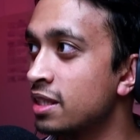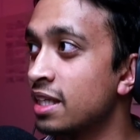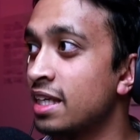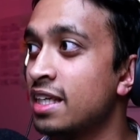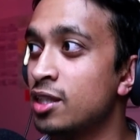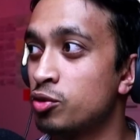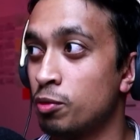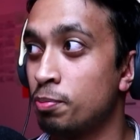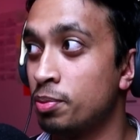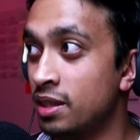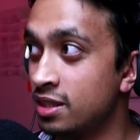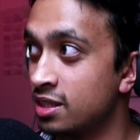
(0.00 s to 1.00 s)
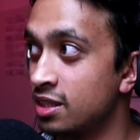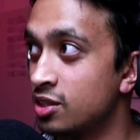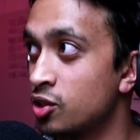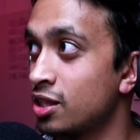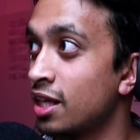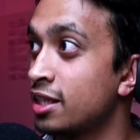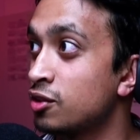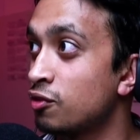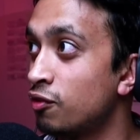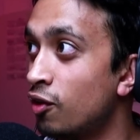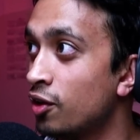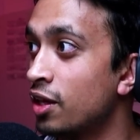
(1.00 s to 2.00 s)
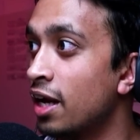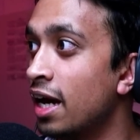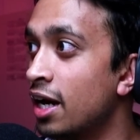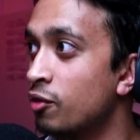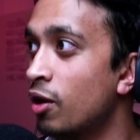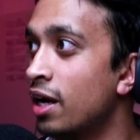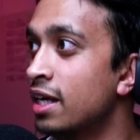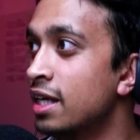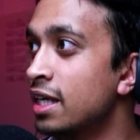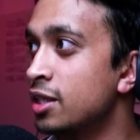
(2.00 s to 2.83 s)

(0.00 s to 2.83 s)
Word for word: that he's repeating, just like his father had, right?